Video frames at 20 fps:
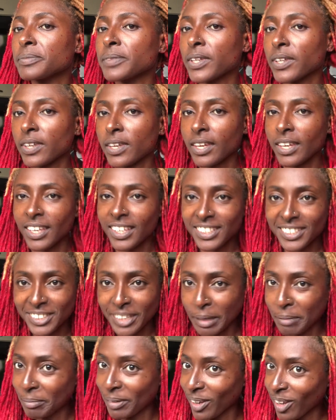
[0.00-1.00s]
Okay, so
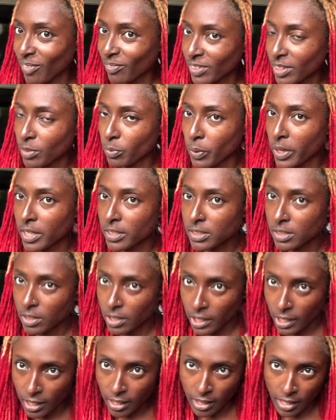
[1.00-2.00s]
I'm loving the way it's
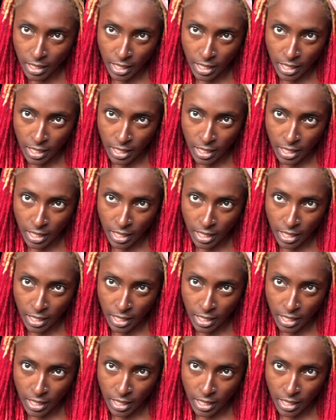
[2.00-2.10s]
looking.